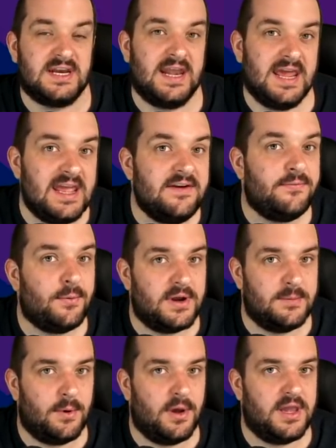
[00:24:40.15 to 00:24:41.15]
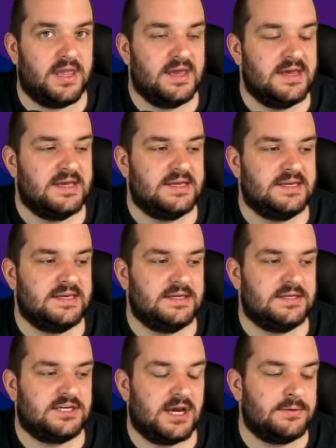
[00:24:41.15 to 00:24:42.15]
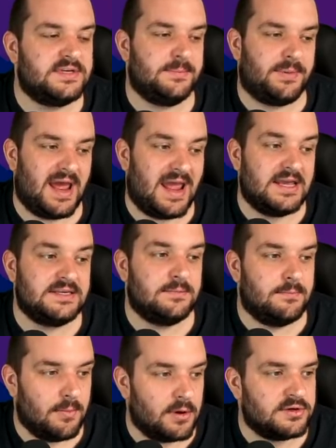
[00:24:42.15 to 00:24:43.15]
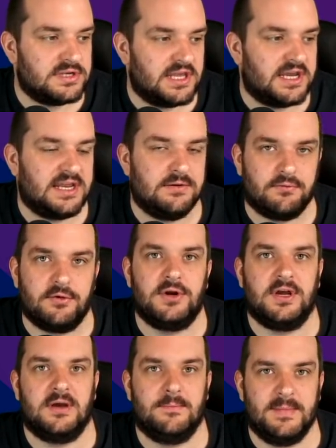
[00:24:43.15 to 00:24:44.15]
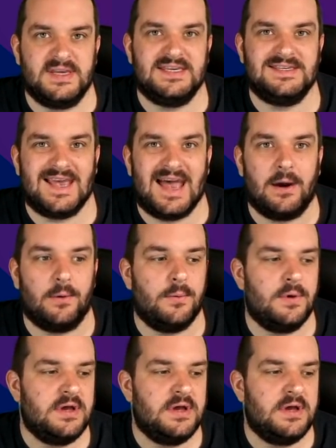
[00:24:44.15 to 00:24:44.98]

And if one of my Chelsea players, most likely Rudiger, misses out,